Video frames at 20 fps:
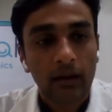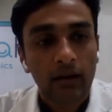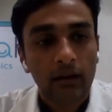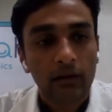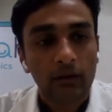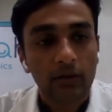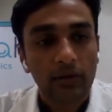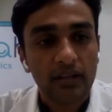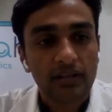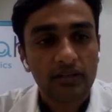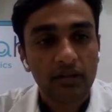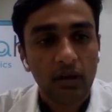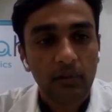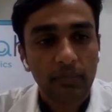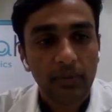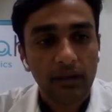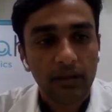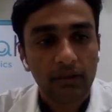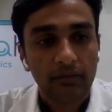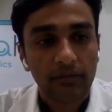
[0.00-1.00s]
Today's
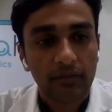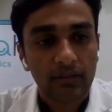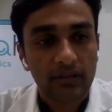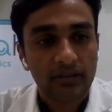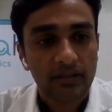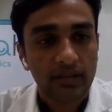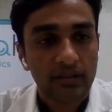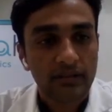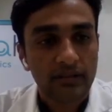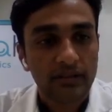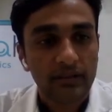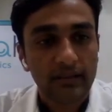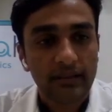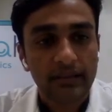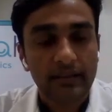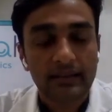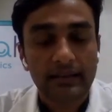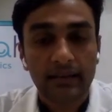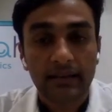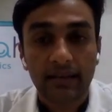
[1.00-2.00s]
topic for discussion
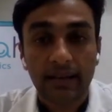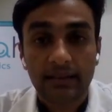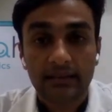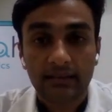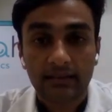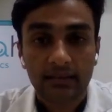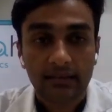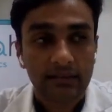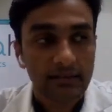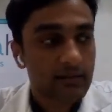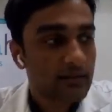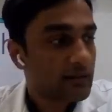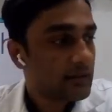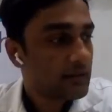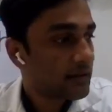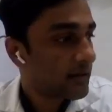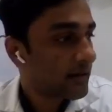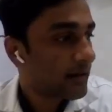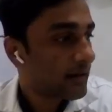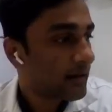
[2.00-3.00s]
is lasers
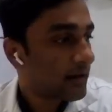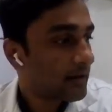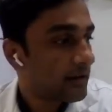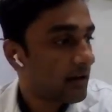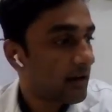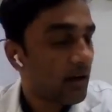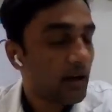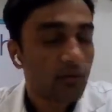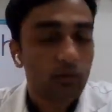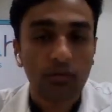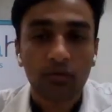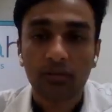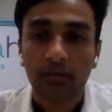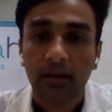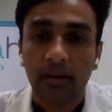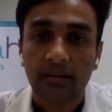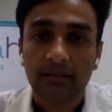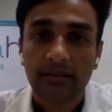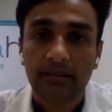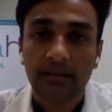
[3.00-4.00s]
and how do they
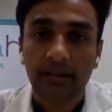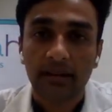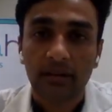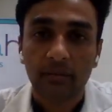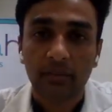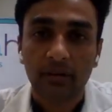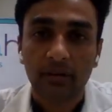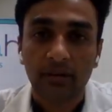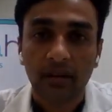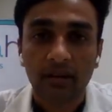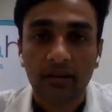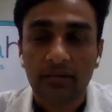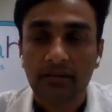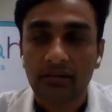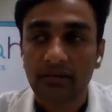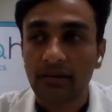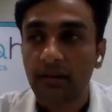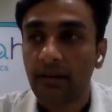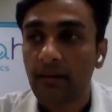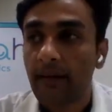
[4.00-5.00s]
actually help in
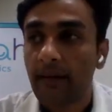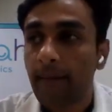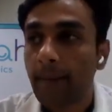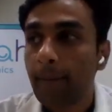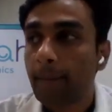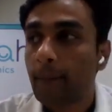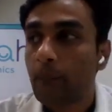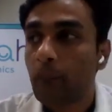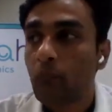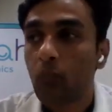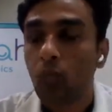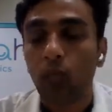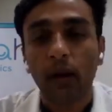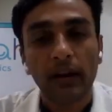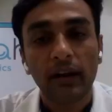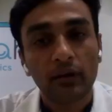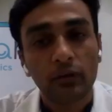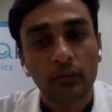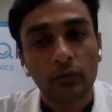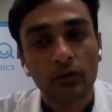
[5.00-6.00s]
dentistry? Why
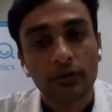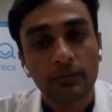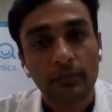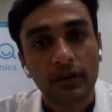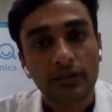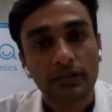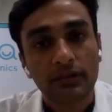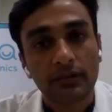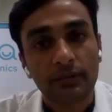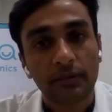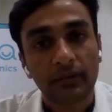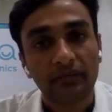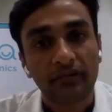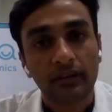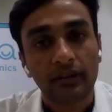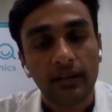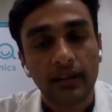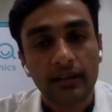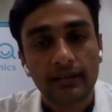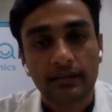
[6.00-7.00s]
do most patients prefer
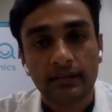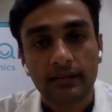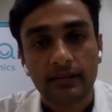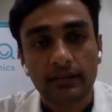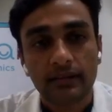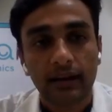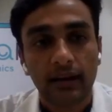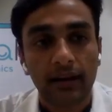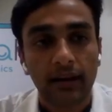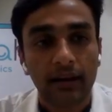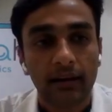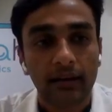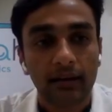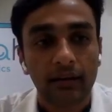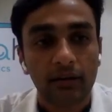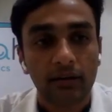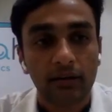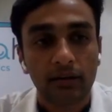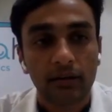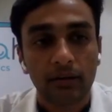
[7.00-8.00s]
lasers
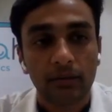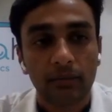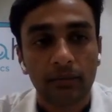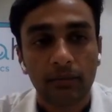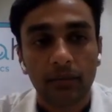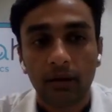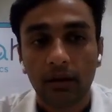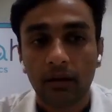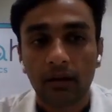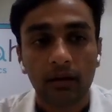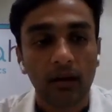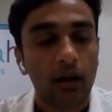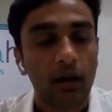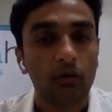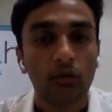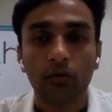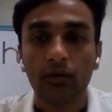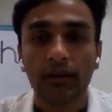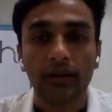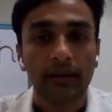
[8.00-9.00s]
and
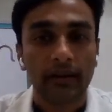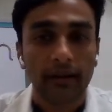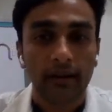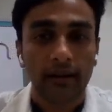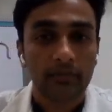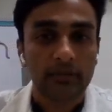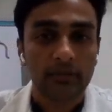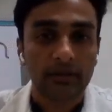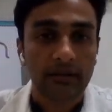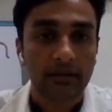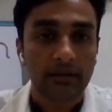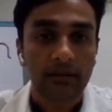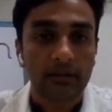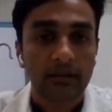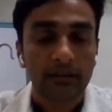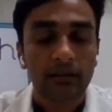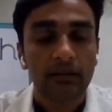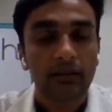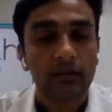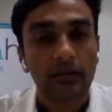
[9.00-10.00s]
how it helps in
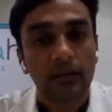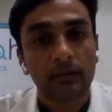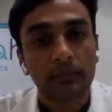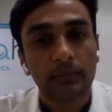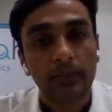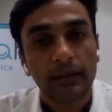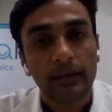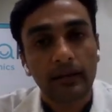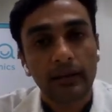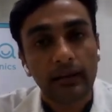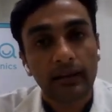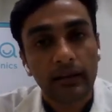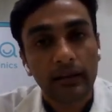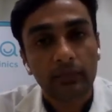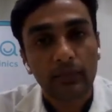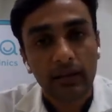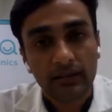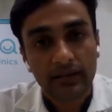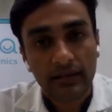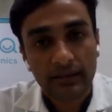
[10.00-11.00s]
a complete healing
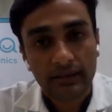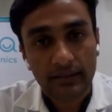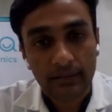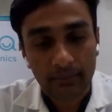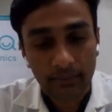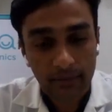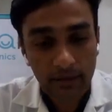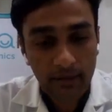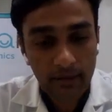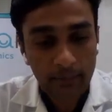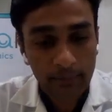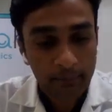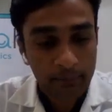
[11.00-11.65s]
process, right?